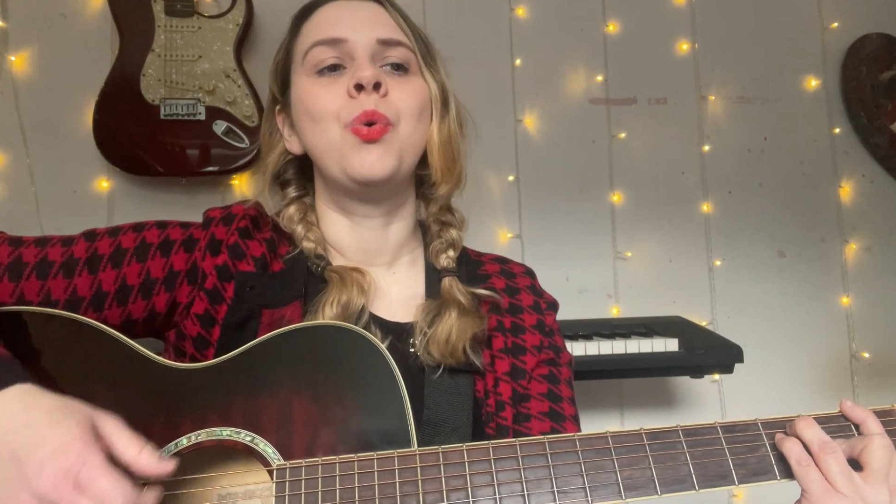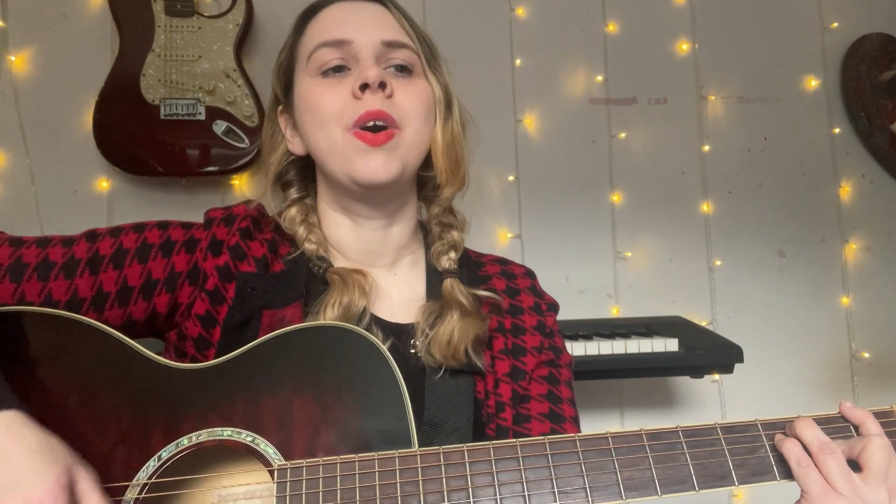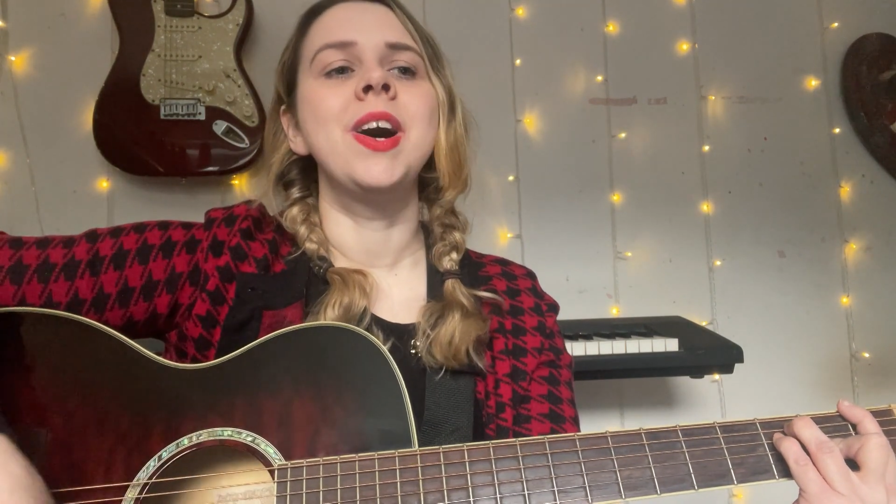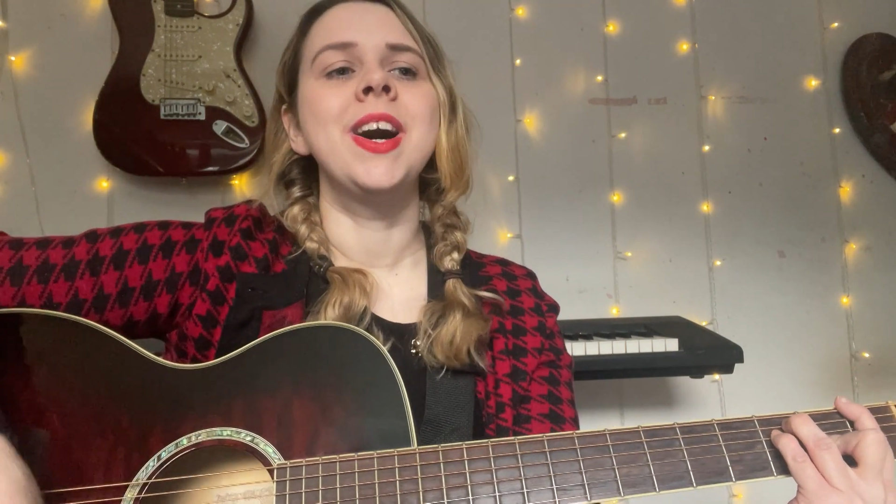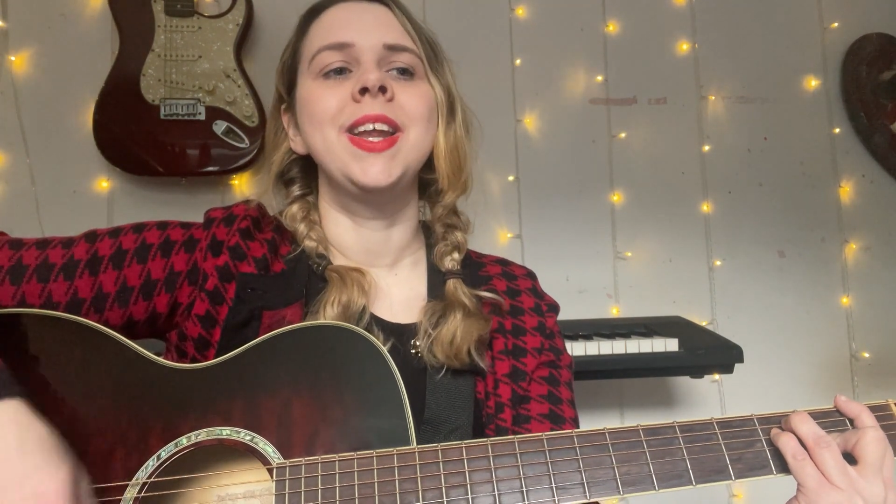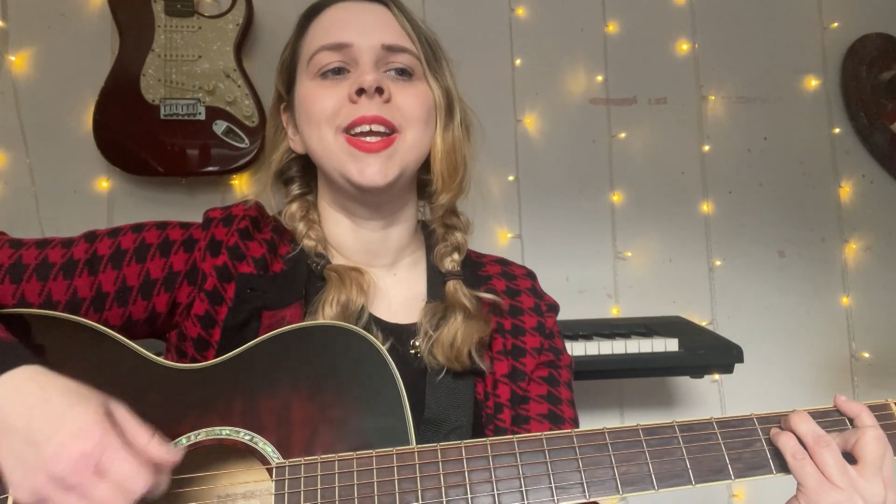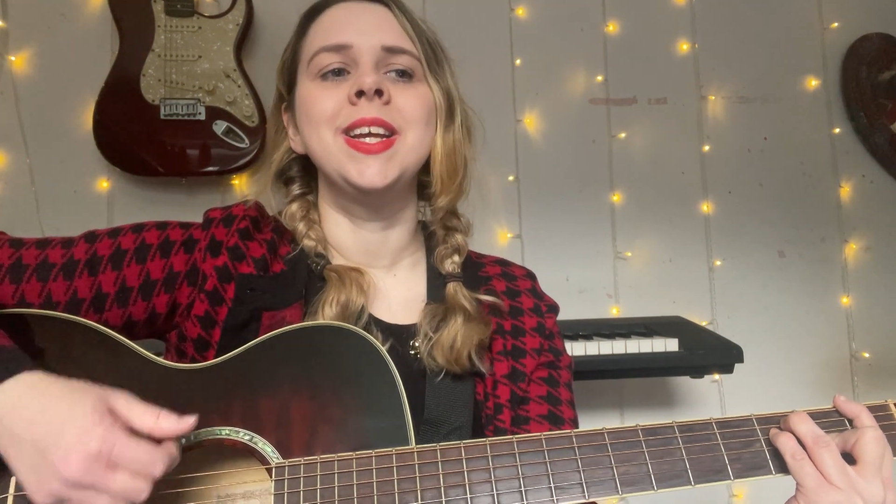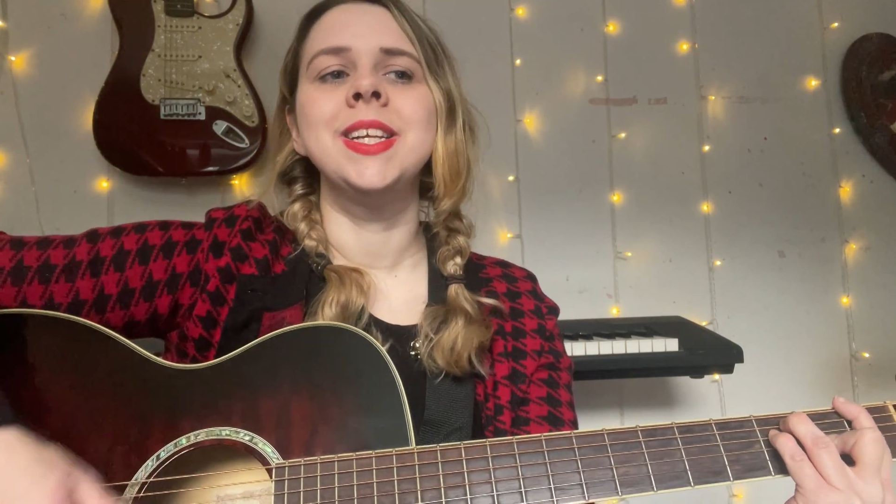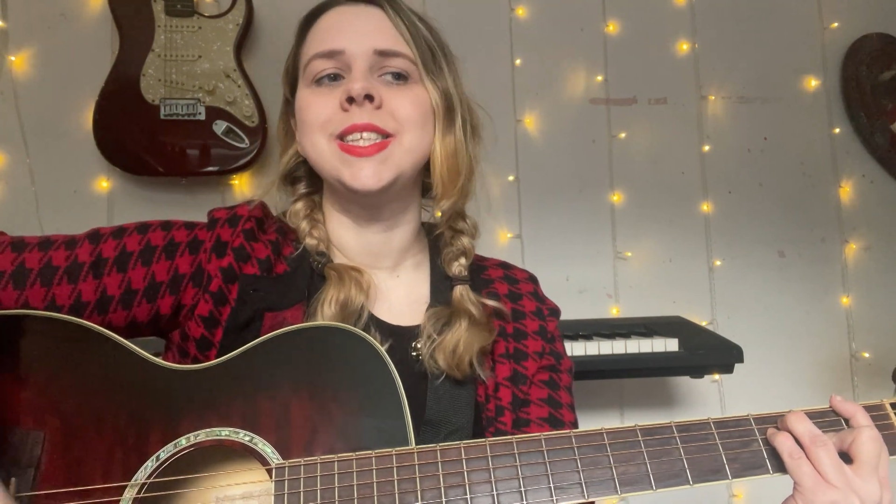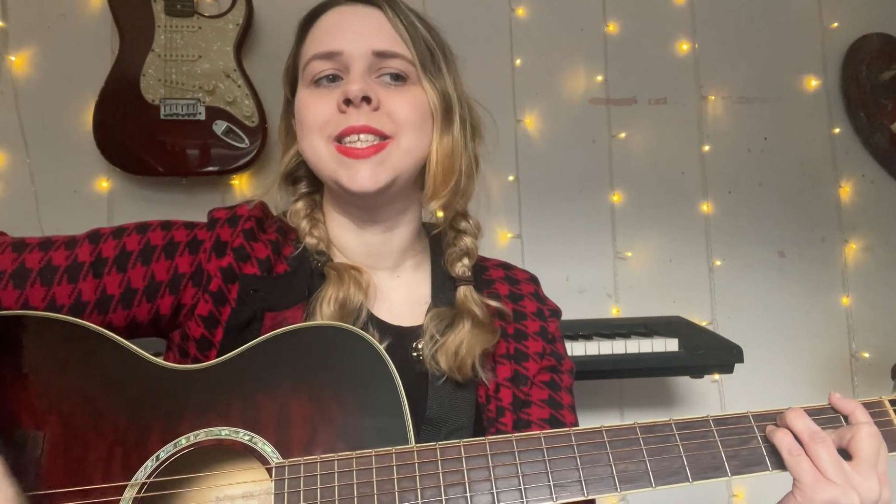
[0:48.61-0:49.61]
what
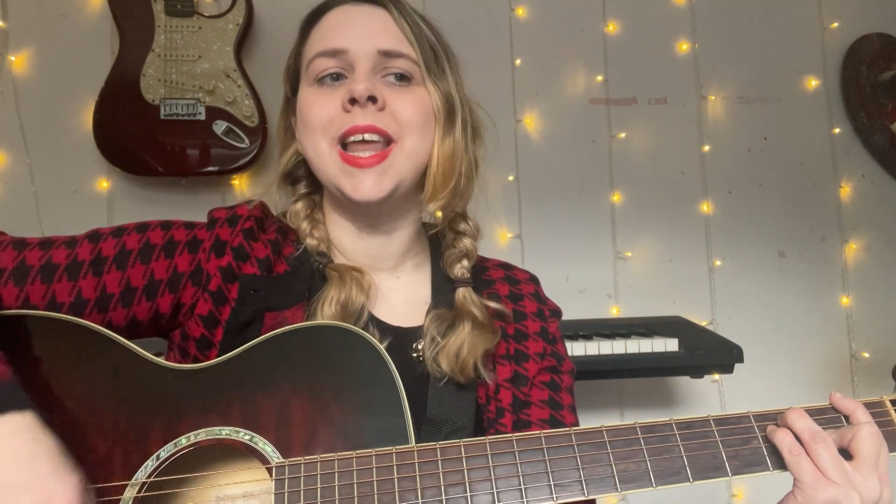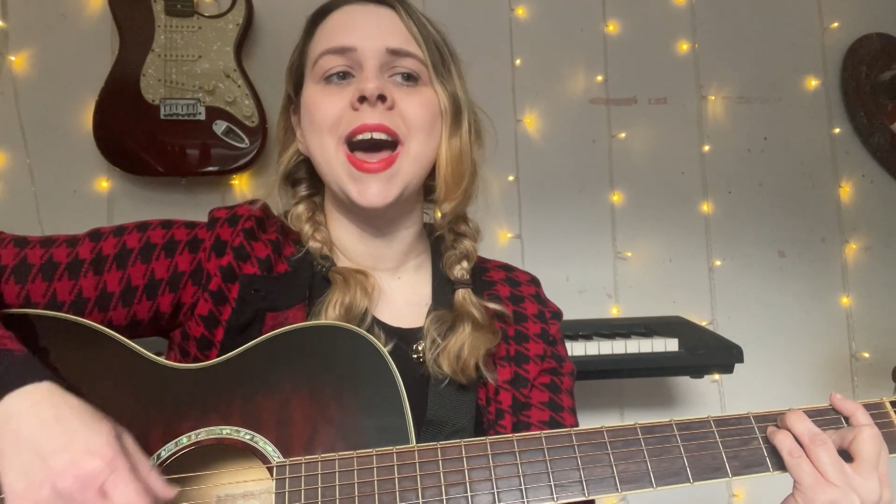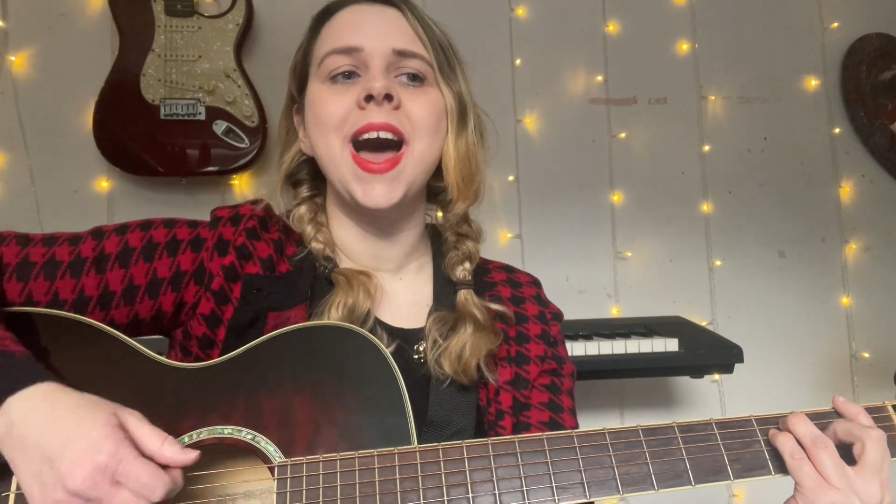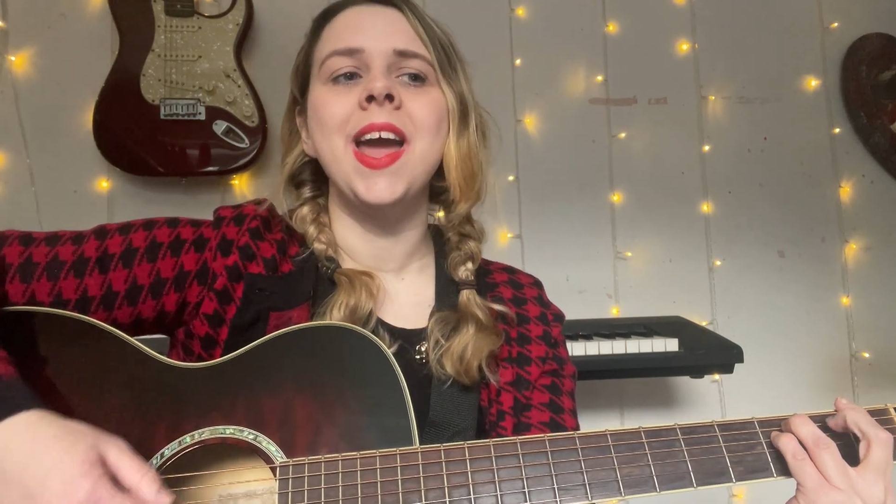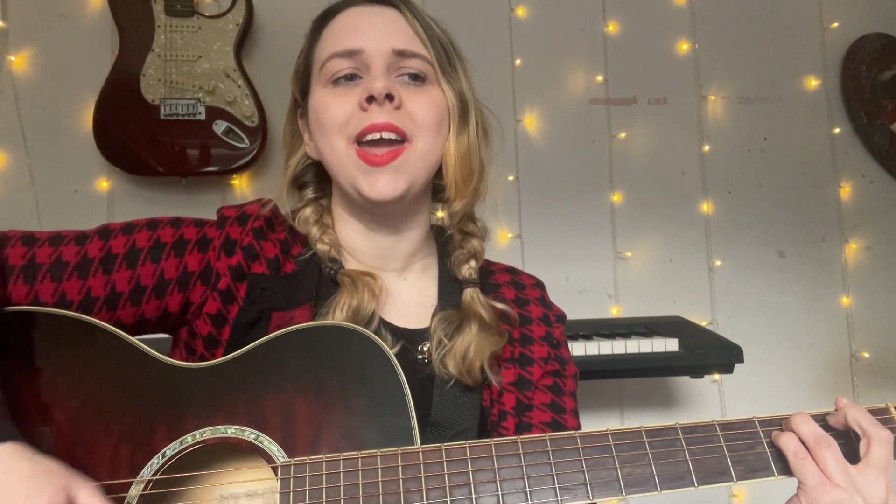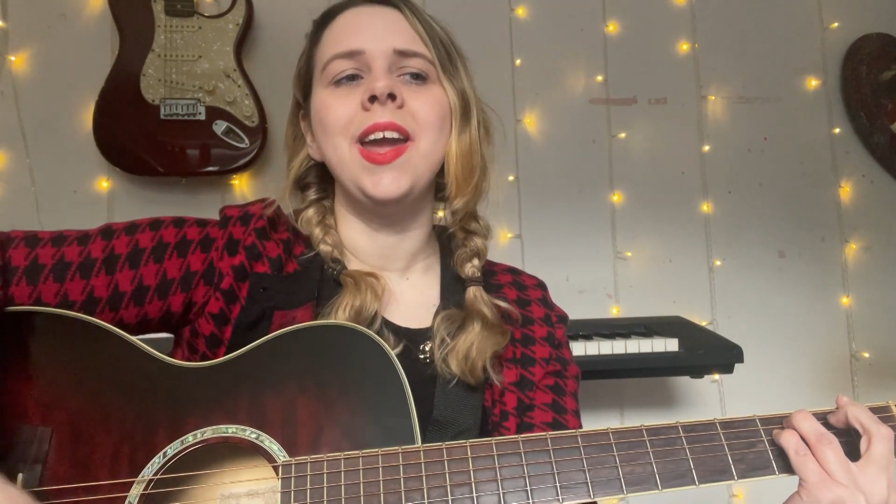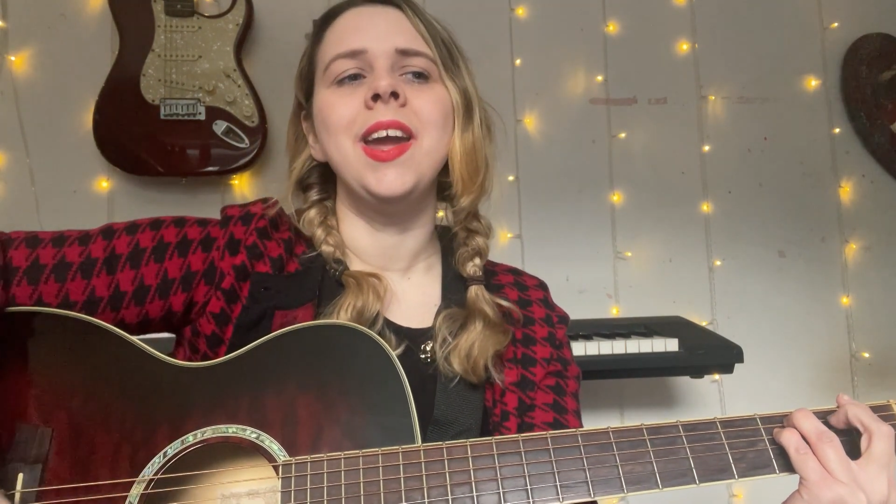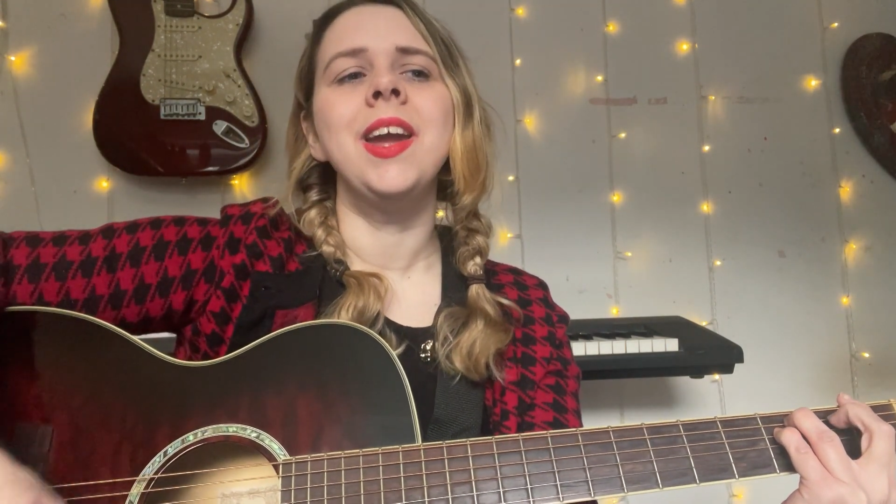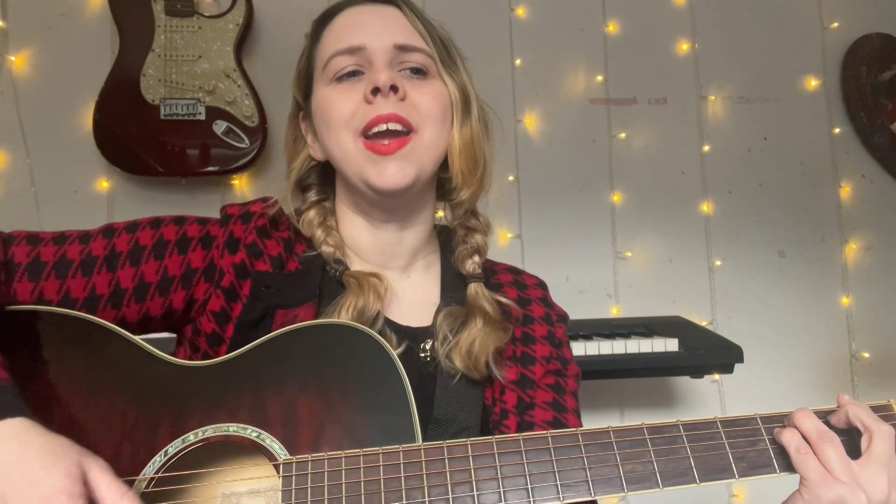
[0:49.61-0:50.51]
it's like?